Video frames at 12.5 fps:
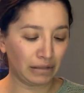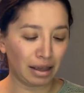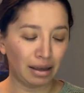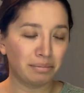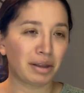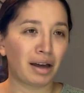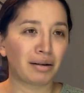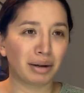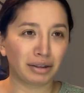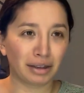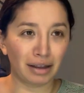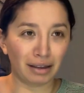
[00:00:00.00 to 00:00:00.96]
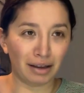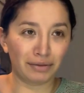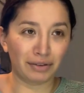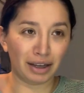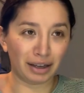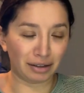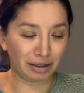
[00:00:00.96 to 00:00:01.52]
I'm not about that life.
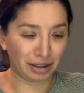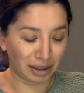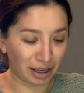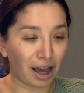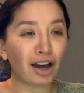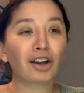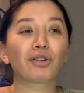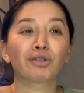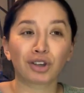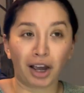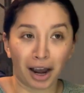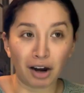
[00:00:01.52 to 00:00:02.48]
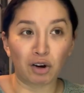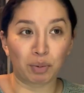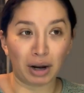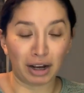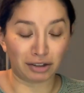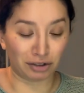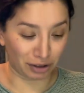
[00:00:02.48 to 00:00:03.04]
Like, I gotta go to the
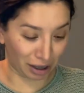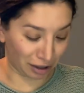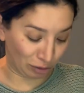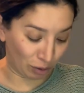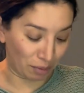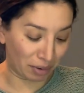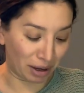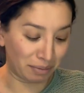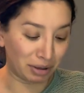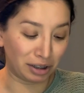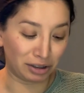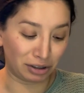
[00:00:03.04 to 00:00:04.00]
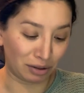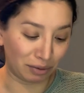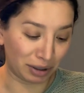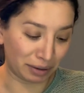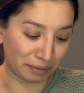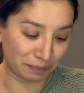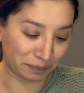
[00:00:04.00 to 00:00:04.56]
chiropractor. That's where my money's
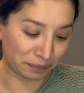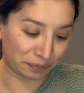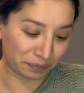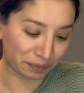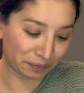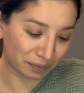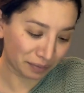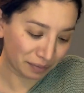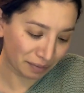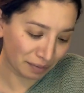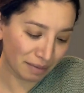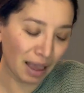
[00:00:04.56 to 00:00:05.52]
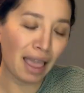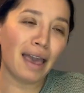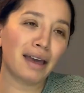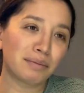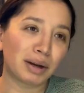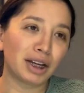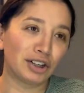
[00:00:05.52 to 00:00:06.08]
going.
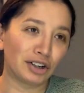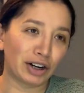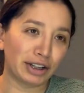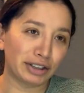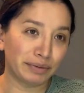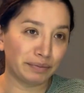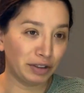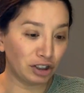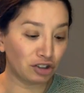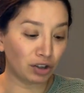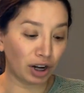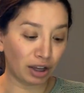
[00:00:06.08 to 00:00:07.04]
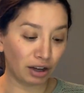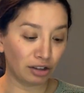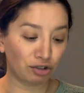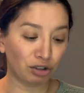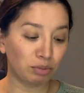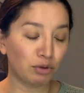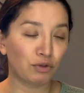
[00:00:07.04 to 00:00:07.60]
And my under eyes. Yesterday I got
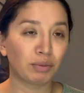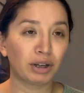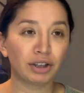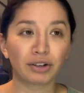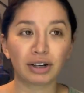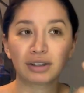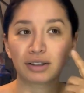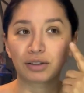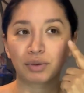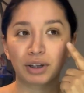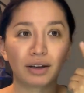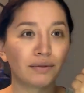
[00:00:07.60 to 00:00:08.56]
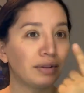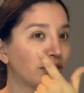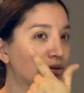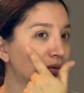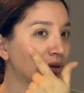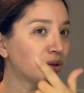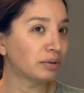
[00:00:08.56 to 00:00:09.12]
treatment for my under eyes. That's why I have these
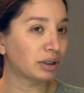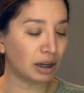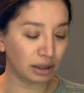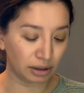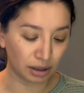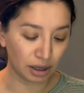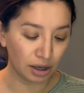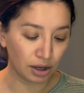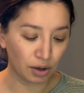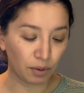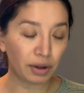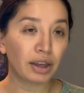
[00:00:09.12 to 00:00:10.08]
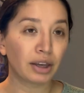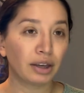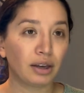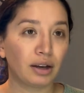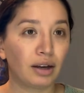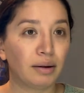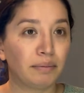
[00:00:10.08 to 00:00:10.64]
two little dots where they
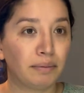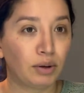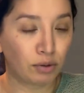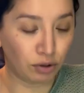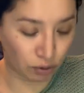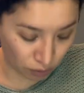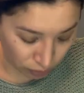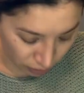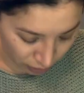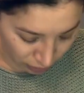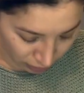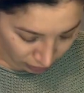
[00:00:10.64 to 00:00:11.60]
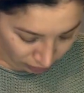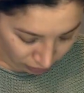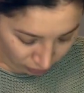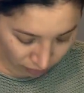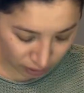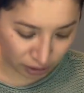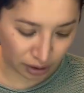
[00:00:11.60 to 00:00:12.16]
poked a hole.
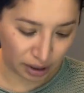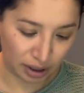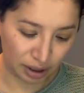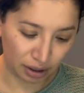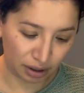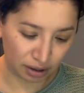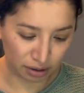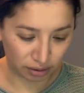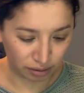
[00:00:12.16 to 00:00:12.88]
What the heck?